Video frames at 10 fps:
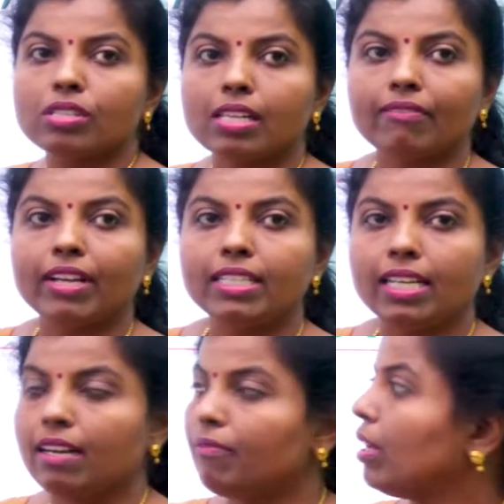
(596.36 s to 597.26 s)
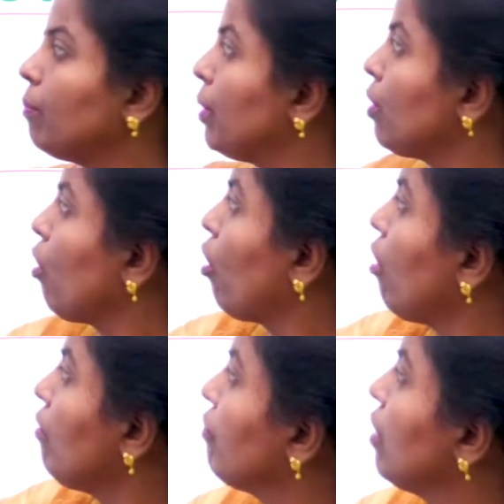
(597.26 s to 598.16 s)
17 will be
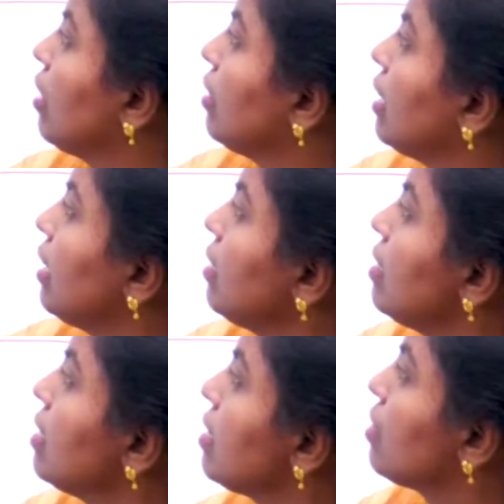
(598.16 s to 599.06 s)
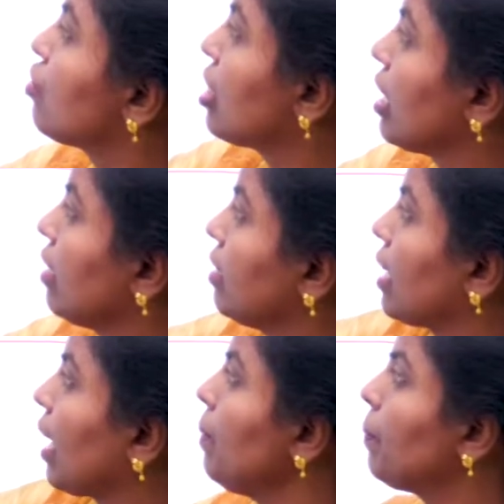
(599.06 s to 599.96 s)
of the string
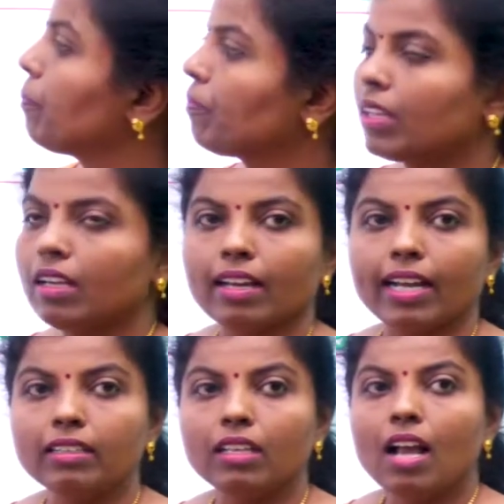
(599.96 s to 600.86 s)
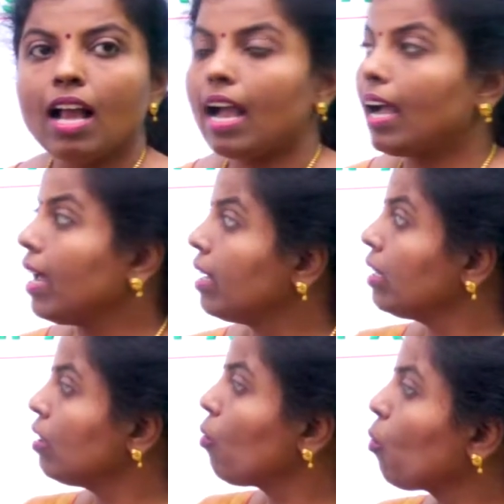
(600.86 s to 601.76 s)
type, right?
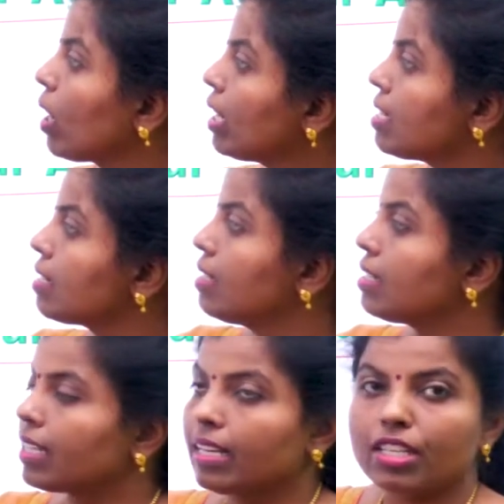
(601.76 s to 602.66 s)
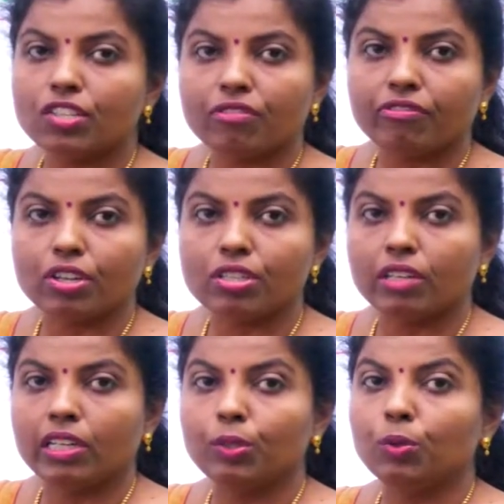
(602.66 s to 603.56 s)
And what does this integer function
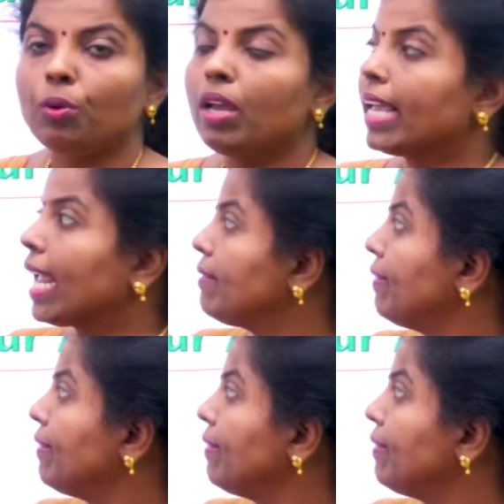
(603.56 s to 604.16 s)
will do? It